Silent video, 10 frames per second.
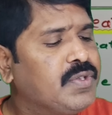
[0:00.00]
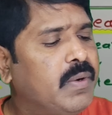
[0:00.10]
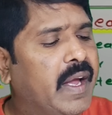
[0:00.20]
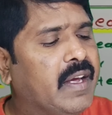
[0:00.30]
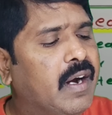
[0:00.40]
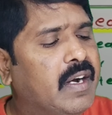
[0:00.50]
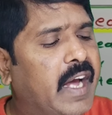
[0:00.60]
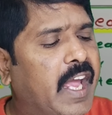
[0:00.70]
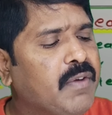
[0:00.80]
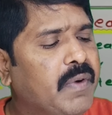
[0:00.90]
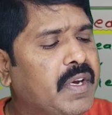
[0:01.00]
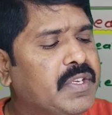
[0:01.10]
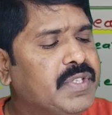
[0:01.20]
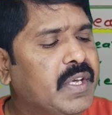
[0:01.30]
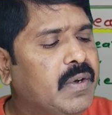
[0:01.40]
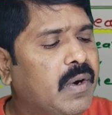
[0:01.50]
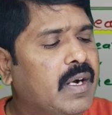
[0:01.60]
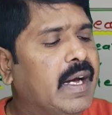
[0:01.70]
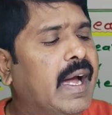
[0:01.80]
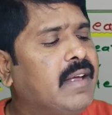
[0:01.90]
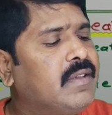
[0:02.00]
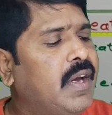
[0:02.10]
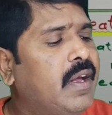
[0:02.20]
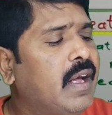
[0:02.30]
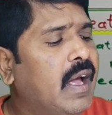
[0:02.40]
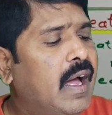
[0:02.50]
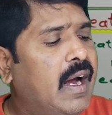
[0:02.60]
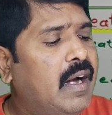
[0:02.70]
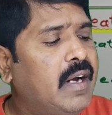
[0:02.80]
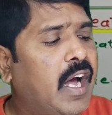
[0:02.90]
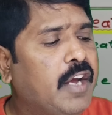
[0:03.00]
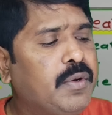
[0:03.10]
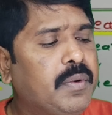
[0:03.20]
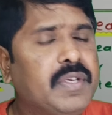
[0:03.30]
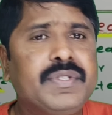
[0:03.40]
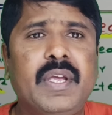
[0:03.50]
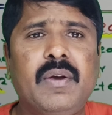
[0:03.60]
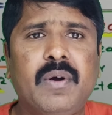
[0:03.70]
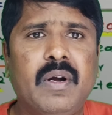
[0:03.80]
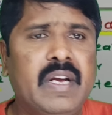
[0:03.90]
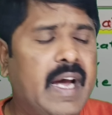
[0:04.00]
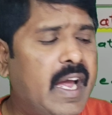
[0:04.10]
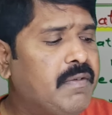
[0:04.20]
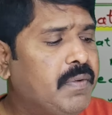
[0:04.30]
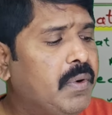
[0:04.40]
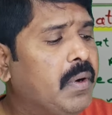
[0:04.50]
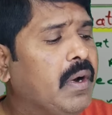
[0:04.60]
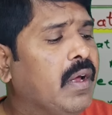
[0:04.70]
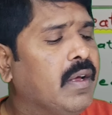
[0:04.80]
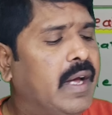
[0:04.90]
So I got I1 is equal to I3 and I2 is equal to I4,